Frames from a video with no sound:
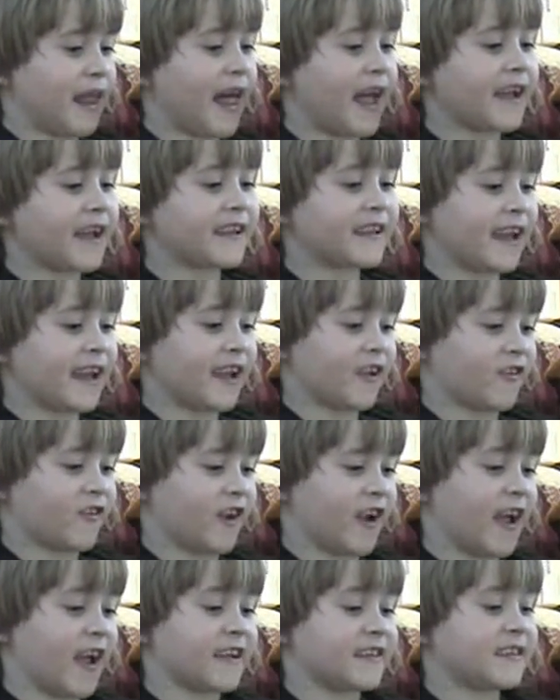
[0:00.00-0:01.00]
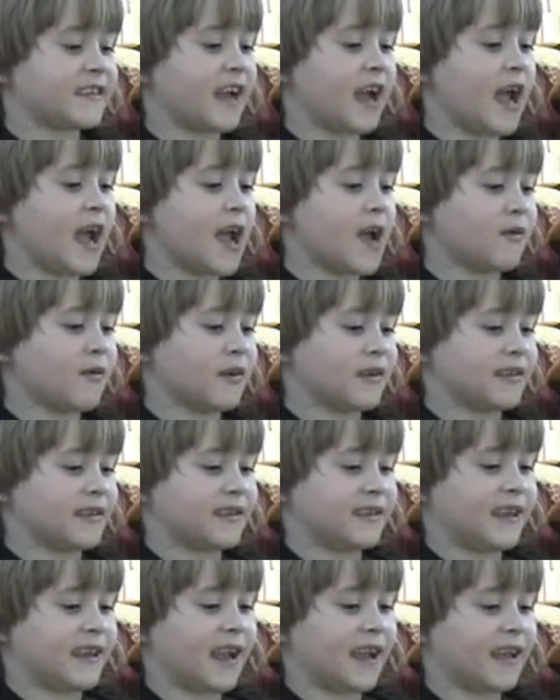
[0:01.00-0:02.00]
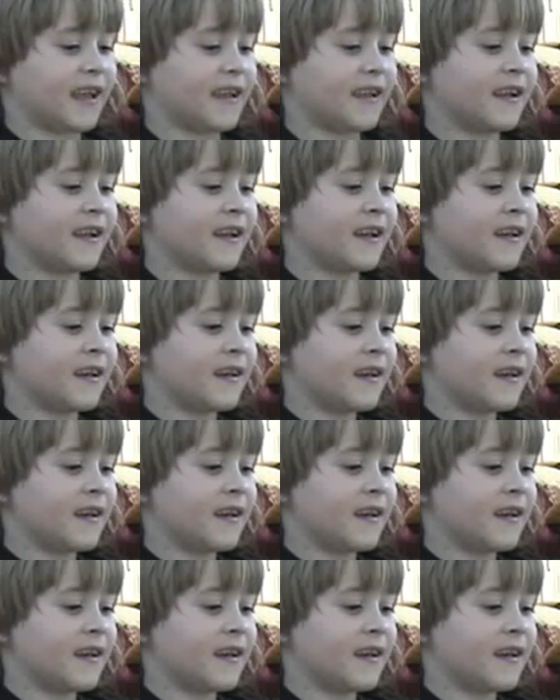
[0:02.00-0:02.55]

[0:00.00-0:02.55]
But I digress. I was taken